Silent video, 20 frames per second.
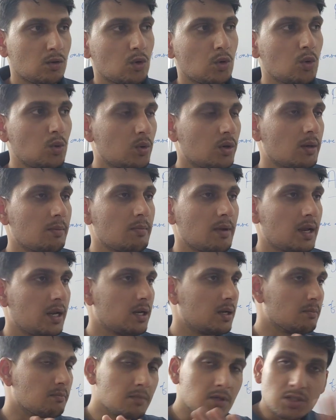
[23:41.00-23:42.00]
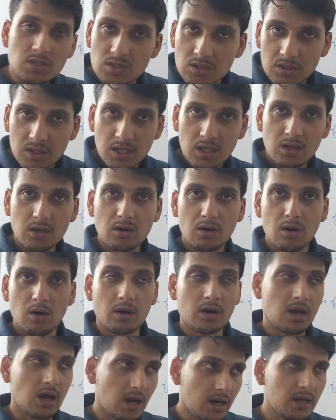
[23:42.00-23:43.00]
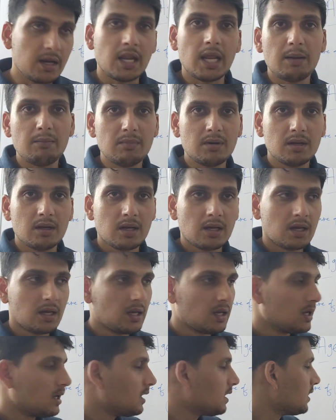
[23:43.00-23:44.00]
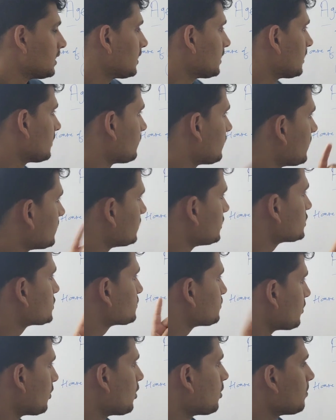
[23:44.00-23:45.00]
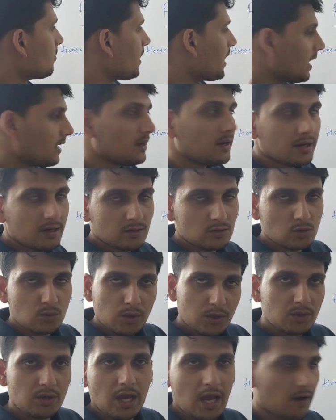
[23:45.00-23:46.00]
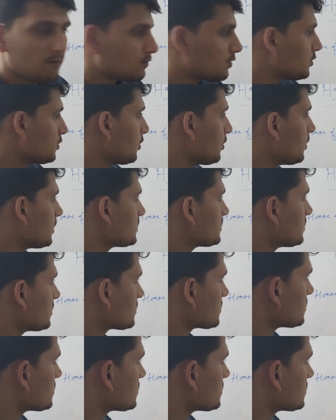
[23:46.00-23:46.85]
who remained mystery or unnamed when this poem ended. So what you have to know is this